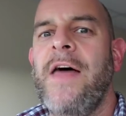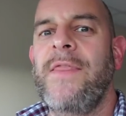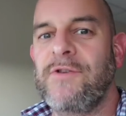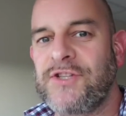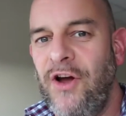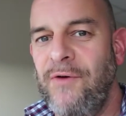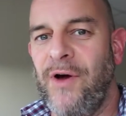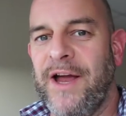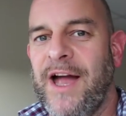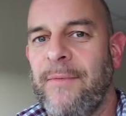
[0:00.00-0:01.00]
They're a
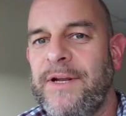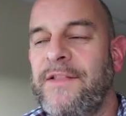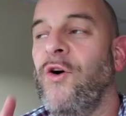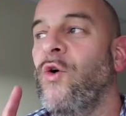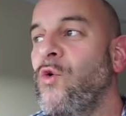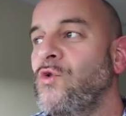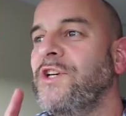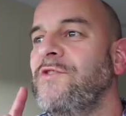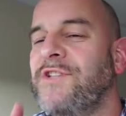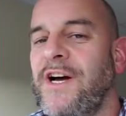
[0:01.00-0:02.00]
songwriting company that
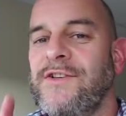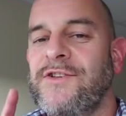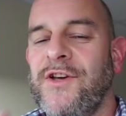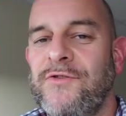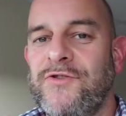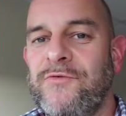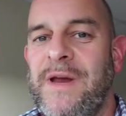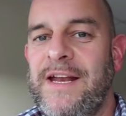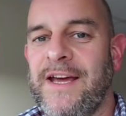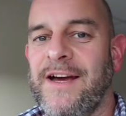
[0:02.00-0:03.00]
also does social
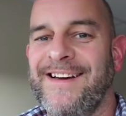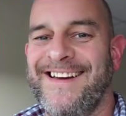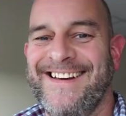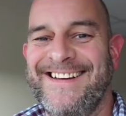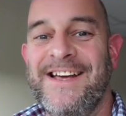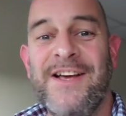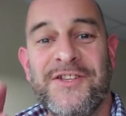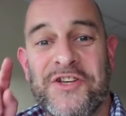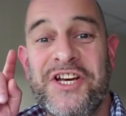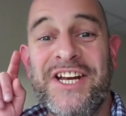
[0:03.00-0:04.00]
media.
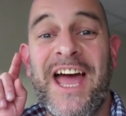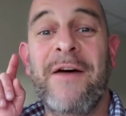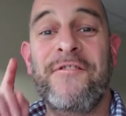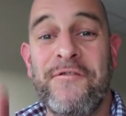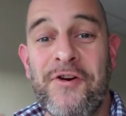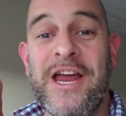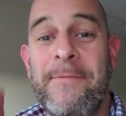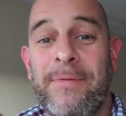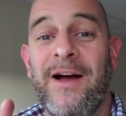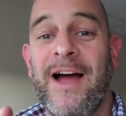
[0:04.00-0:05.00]
So you're going to get a free
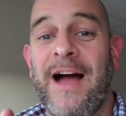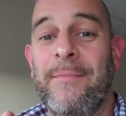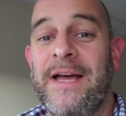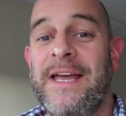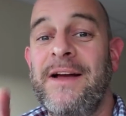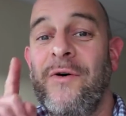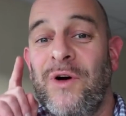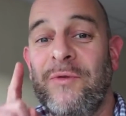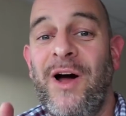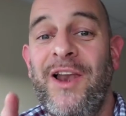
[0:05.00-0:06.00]
plug out of me,
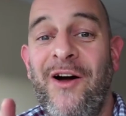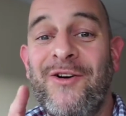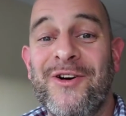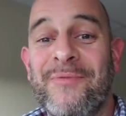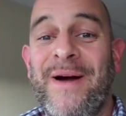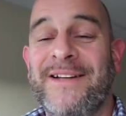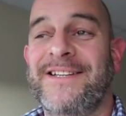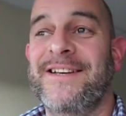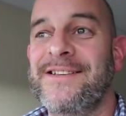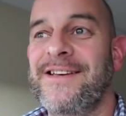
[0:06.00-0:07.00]
one of my local
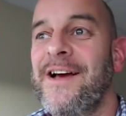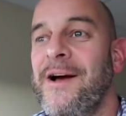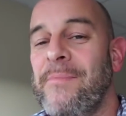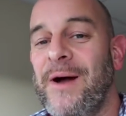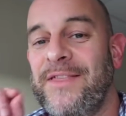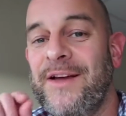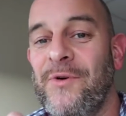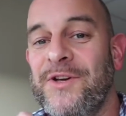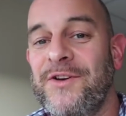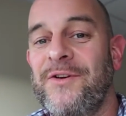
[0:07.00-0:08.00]
competitors. But I think
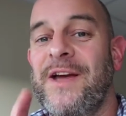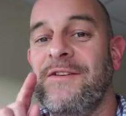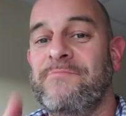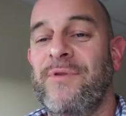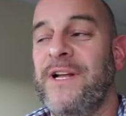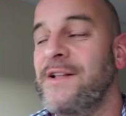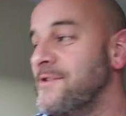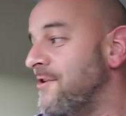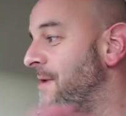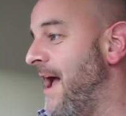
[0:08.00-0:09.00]
what you do here is brilliant,
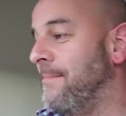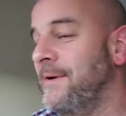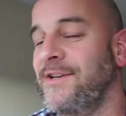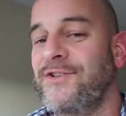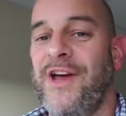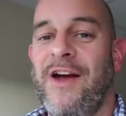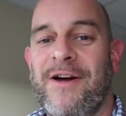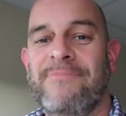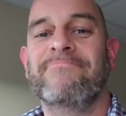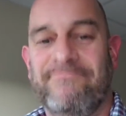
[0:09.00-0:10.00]
so I'm happy to share it.